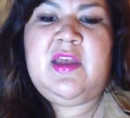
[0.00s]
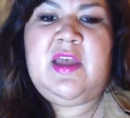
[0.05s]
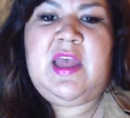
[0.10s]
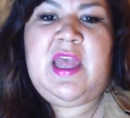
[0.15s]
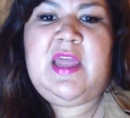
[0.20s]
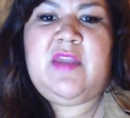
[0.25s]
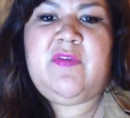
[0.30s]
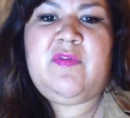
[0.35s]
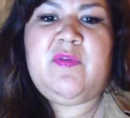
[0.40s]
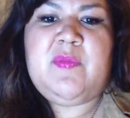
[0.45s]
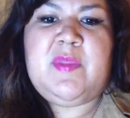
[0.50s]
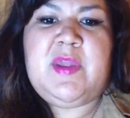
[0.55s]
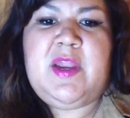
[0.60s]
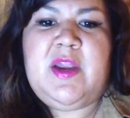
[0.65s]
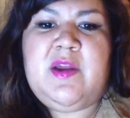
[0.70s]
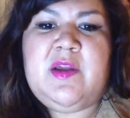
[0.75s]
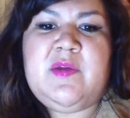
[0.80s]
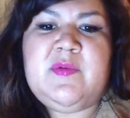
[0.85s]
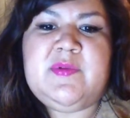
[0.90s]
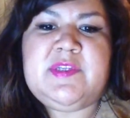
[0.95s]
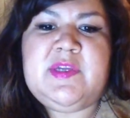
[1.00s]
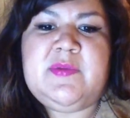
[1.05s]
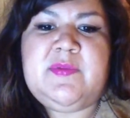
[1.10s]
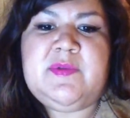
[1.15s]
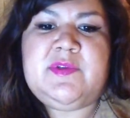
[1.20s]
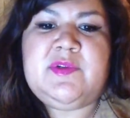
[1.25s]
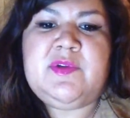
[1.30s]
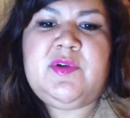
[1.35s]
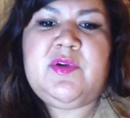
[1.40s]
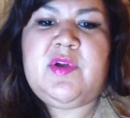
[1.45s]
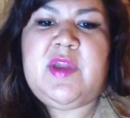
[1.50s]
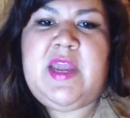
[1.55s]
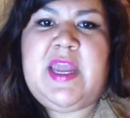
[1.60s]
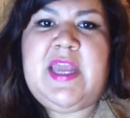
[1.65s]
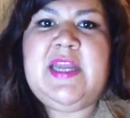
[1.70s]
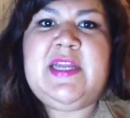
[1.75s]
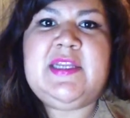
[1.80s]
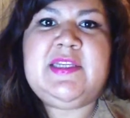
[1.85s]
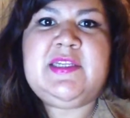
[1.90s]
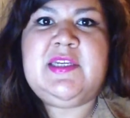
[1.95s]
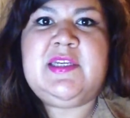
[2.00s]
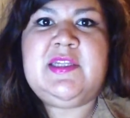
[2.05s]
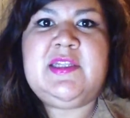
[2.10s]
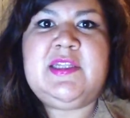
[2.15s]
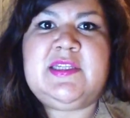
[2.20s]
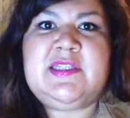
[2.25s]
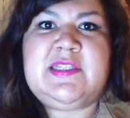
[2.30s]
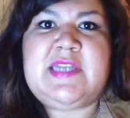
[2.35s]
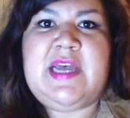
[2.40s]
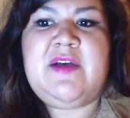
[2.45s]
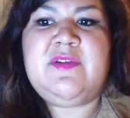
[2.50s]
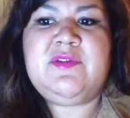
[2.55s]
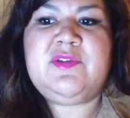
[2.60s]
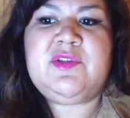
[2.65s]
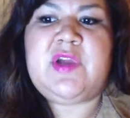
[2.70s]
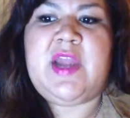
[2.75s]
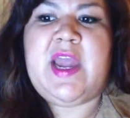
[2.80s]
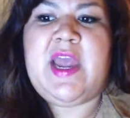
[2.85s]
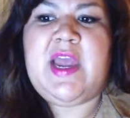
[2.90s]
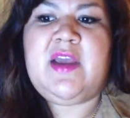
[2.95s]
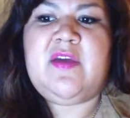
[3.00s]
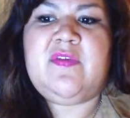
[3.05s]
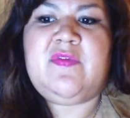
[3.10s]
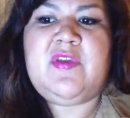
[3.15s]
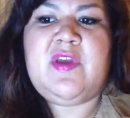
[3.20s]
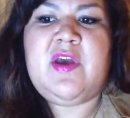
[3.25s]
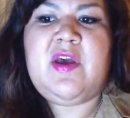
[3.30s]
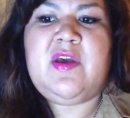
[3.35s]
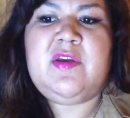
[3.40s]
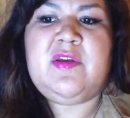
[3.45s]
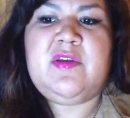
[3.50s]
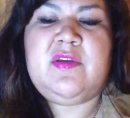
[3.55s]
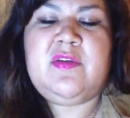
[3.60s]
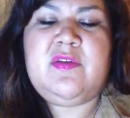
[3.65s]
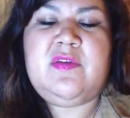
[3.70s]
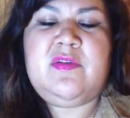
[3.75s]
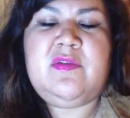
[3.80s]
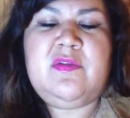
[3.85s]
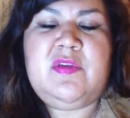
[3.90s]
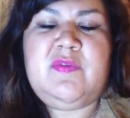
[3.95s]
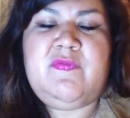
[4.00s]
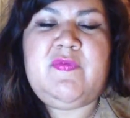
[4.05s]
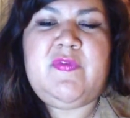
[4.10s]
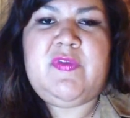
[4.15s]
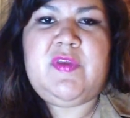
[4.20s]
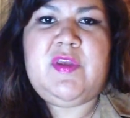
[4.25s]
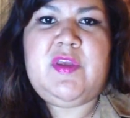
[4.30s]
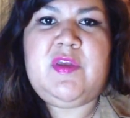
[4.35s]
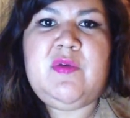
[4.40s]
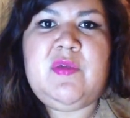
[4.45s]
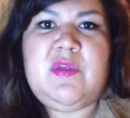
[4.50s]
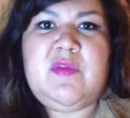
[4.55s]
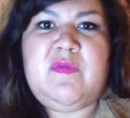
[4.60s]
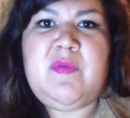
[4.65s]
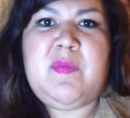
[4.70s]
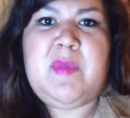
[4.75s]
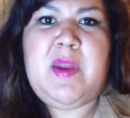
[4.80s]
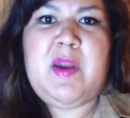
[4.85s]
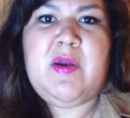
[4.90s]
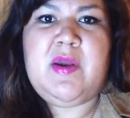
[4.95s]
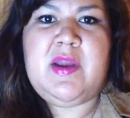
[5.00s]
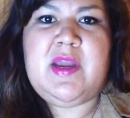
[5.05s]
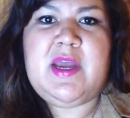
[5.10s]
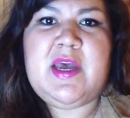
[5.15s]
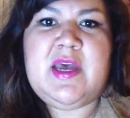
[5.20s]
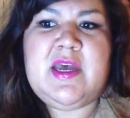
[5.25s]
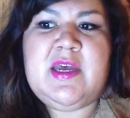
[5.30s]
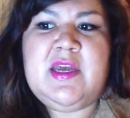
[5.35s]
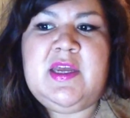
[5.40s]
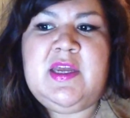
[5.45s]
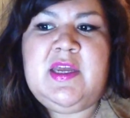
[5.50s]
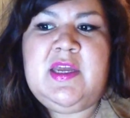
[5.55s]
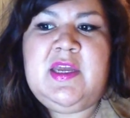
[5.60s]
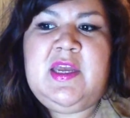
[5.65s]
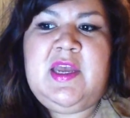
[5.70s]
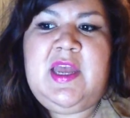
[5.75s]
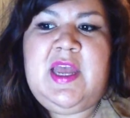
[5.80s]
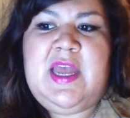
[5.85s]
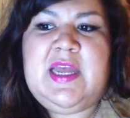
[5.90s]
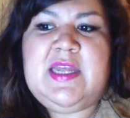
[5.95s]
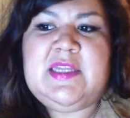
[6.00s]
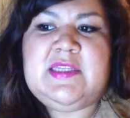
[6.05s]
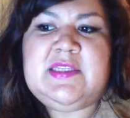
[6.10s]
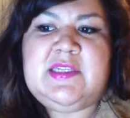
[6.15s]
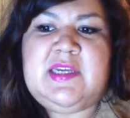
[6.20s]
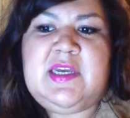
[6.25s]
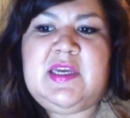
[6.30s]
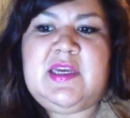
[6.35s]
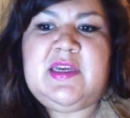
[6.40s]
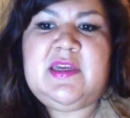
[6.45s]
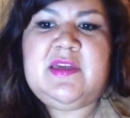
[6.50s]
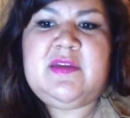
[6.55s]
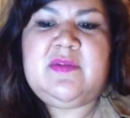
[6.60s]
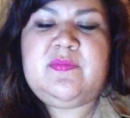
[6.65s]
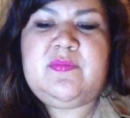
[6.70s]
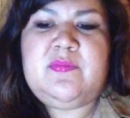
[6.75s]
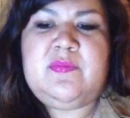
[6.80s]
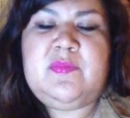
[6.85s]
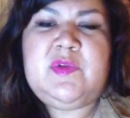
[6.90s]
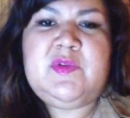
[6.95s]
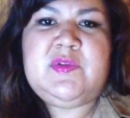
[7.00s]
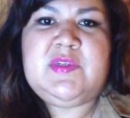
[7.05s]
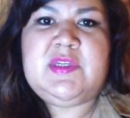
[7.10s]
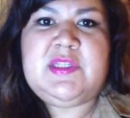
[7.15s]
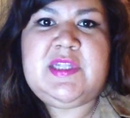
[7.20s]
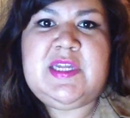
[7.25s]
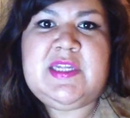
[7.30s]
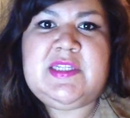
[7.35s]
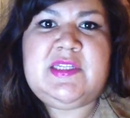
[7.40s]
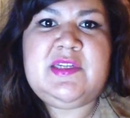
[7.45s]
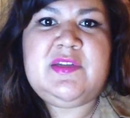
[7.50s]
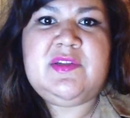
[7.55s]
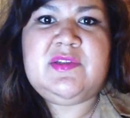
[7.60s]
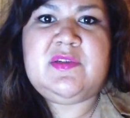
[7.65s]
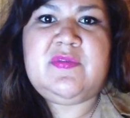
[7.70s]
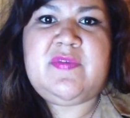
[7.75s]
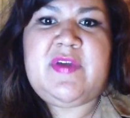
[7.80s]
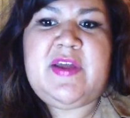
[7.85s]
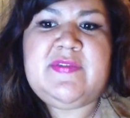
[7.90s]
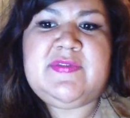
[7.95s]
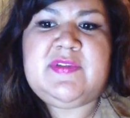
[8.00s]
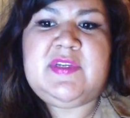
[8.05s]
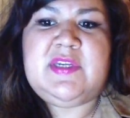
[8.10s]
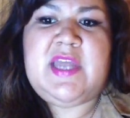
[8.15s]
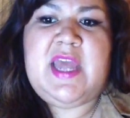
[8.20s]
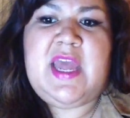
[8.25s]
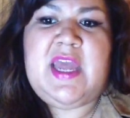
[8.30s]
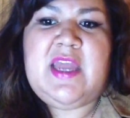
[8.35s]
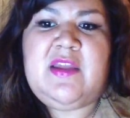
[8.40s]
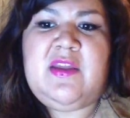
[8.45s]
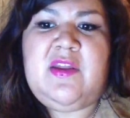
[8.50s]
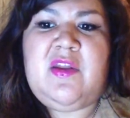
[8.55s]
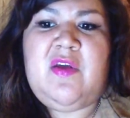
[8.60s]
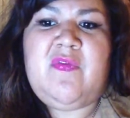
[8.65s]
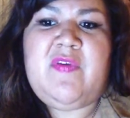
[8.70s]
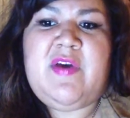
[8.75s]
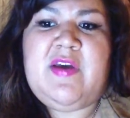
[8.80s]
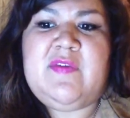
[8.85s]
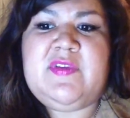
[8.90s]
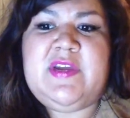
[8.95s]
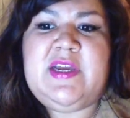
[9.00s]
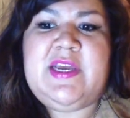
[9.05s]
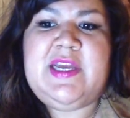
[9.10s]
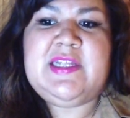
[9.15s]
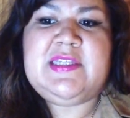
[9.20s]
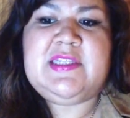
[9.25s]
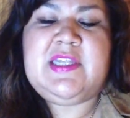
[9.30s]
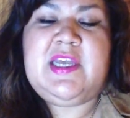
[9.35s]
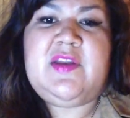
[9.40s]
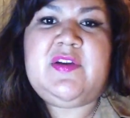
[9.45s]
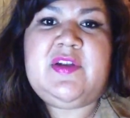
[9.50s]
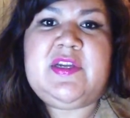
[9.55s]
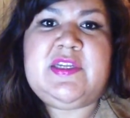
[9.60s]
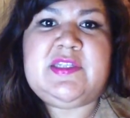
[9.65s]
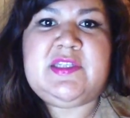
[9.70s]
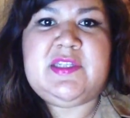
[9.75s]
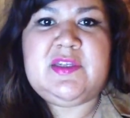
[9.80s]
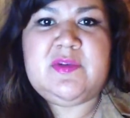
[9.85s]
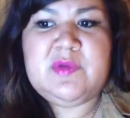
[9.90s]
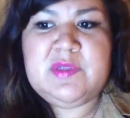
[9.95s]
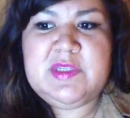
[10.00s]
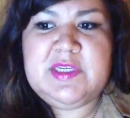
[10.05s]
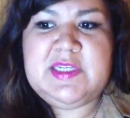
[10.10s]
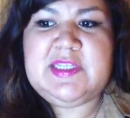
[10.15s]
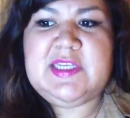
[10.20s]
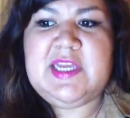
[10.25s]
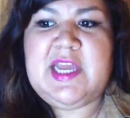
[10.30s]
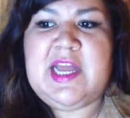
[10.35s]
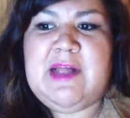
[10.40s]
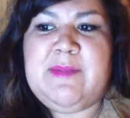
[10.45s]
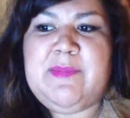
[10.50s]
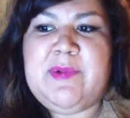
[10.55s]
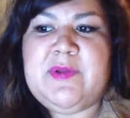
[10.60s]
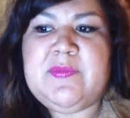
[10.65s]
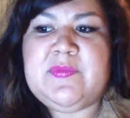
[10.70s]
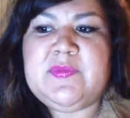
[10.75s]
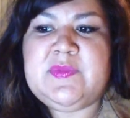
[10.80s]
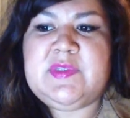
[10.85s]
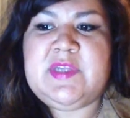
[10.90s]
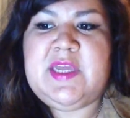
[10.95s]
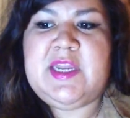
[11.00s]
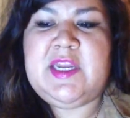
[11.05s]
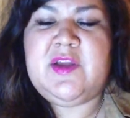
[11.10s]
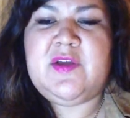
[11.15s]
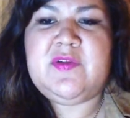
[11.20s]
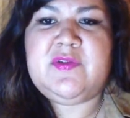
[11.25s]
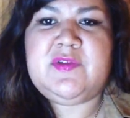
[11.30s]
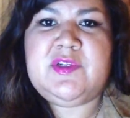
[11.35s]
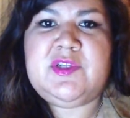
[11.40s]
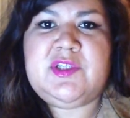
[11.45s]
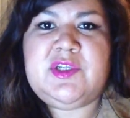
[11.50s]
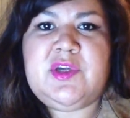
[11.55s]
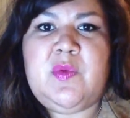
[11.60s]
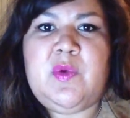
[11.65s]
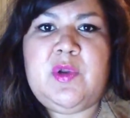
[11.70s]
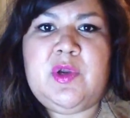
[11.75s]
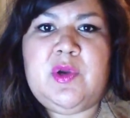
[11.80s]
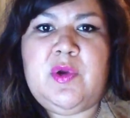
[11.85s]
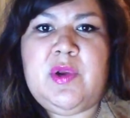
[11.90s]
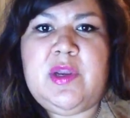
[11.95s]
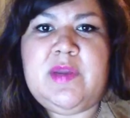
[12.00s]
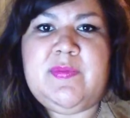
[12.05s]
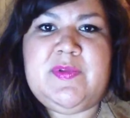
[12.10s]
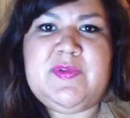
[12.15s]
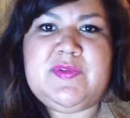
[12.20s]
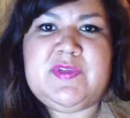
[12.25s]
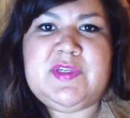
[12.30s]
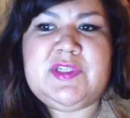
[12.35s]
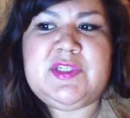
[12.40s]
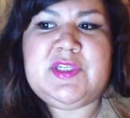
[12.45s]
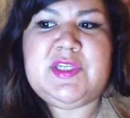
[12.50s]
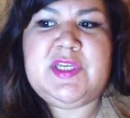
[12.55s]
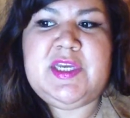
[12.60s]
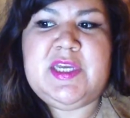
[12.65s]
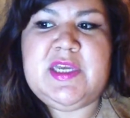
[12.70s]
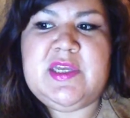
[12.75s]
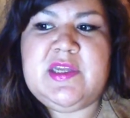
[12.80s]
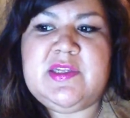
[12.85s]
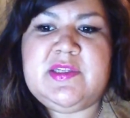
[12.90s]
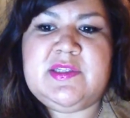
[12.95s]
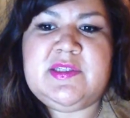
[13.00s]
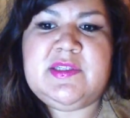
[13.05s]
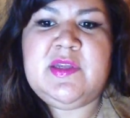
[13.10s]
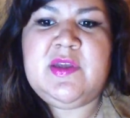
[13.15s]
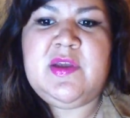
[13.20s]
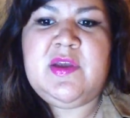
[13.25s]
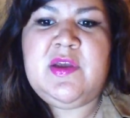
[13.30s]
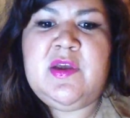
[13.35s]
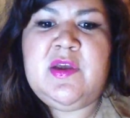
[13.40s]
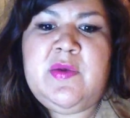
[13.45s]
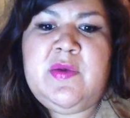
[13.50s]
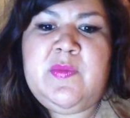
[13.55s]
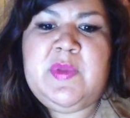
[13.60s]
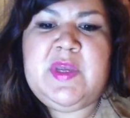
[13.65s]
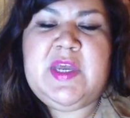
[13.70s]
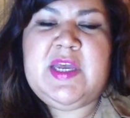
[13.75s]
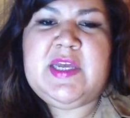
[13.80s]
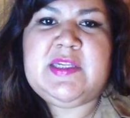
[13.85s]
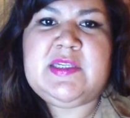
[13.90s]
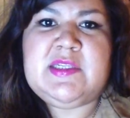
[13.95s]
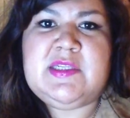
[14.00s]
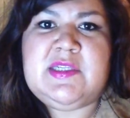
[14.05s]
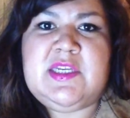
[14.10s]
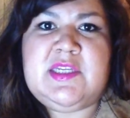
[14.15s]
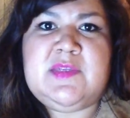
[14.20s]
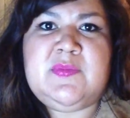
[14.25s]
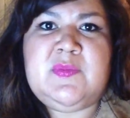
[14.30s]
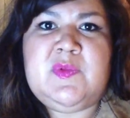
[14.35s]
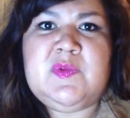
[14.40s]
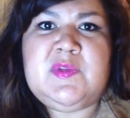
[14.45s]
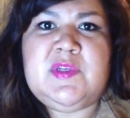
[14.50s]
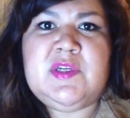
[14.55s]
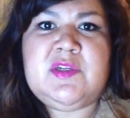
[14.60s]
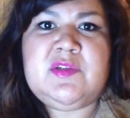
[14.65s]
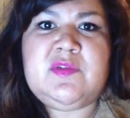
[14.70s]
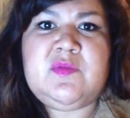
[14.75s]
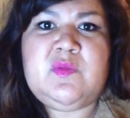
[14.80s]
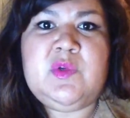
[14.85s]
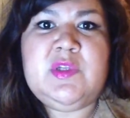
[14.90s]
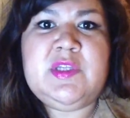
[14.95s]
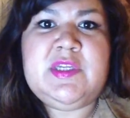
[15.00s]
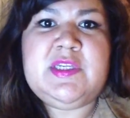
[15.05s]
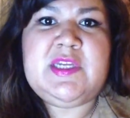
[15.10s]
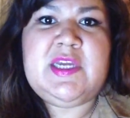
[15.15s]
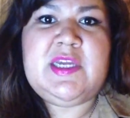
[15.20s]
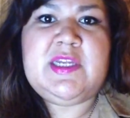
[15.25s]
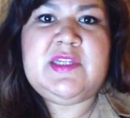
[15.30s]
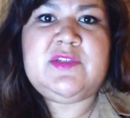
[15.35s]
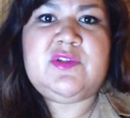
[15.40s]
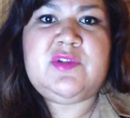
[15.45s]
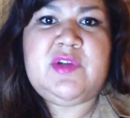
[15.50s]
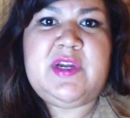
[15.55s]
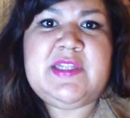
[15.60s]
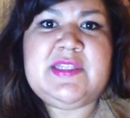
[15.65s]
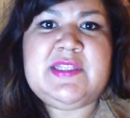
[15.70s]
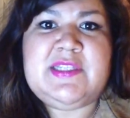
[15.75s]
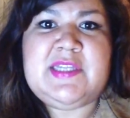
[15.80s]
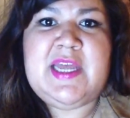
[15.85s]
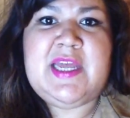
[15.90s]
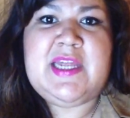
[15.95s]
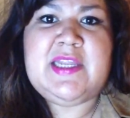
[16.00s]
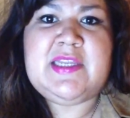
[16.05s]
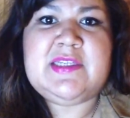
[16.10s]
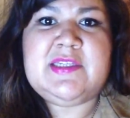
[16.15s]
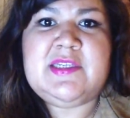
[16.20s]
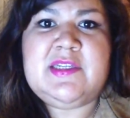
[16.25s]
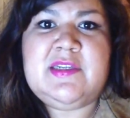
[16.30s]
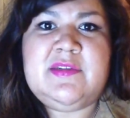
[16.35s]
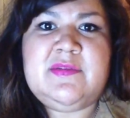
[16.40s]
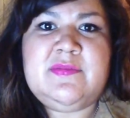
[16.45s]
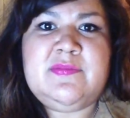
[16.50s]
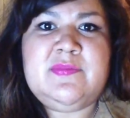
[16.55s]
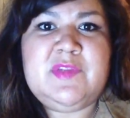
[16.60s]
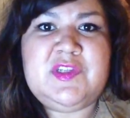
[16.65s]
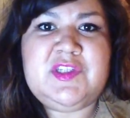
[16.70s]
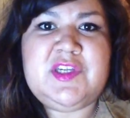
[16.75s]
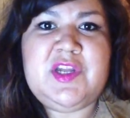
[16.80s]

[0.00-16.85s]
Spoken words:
And from there, he was able to create this soundtrack of the youth of America, and music that still survives today. 5 decades later, he's still releasing albums, and it goes to show what a great musician he is. because his music really does transcend the